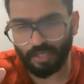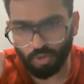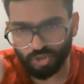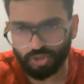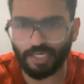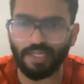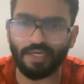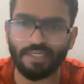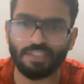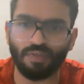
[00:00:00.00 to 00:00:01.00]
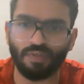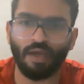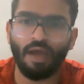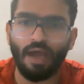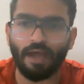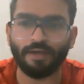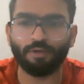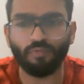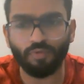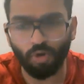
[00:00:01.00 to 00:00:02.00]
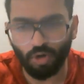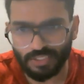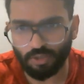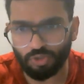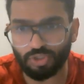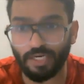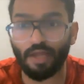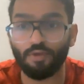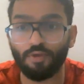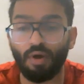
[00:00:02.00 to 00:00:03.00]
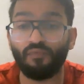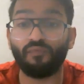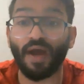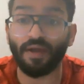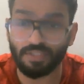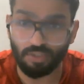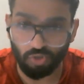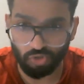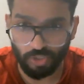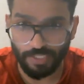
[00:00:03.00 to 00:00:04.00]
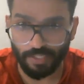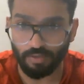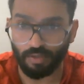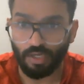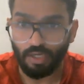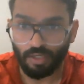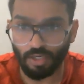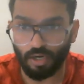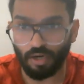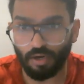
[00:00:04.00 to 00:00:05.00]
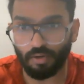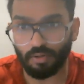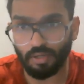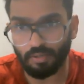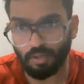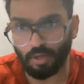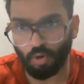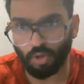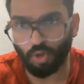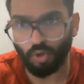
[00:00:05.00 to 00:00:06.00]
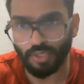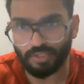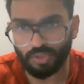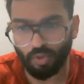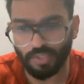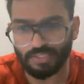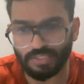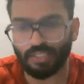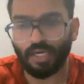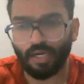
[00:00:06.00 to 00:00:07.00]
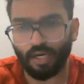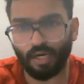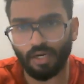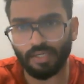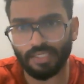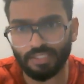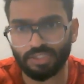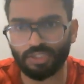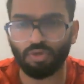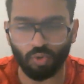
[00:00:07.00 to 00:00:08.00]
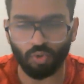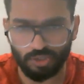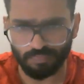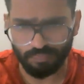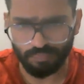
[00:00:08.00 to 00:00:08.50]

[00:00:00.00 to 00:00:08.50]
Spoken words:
Australia is weak, and you have droughts in Australia, you have fires in Australia on its eastern coast,